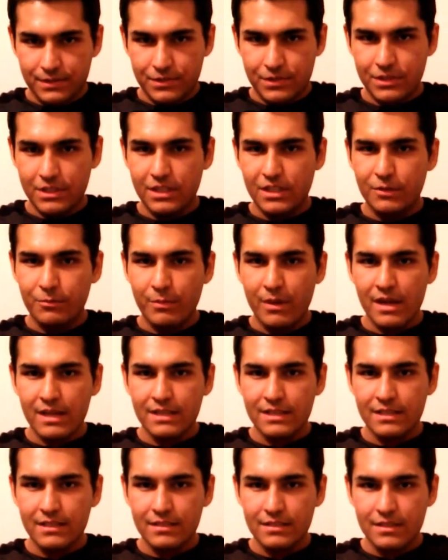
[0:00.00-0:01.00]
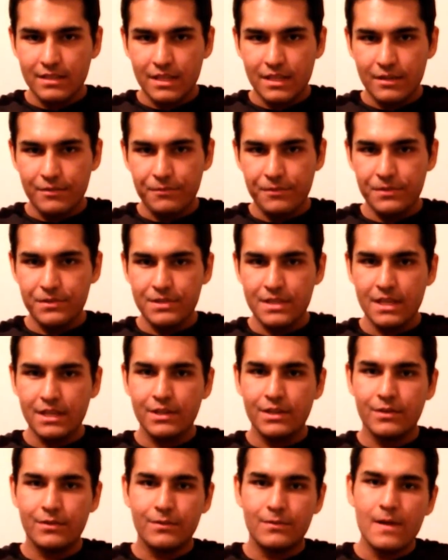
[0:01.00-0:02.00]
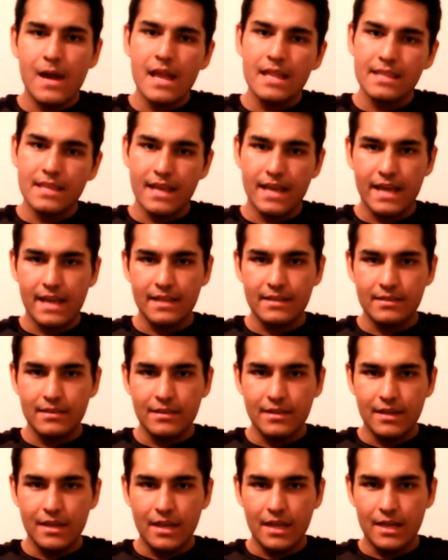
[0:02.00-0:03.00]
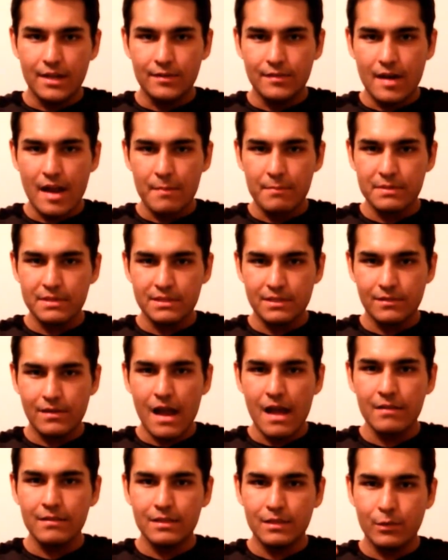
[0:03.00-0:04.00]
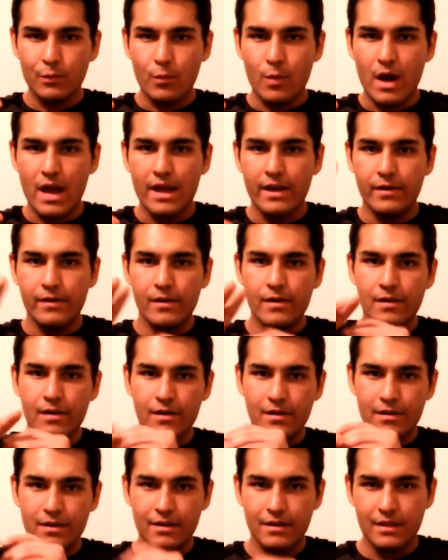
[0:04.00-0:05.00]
To determine it, if you take your right hand and wrap it around the wire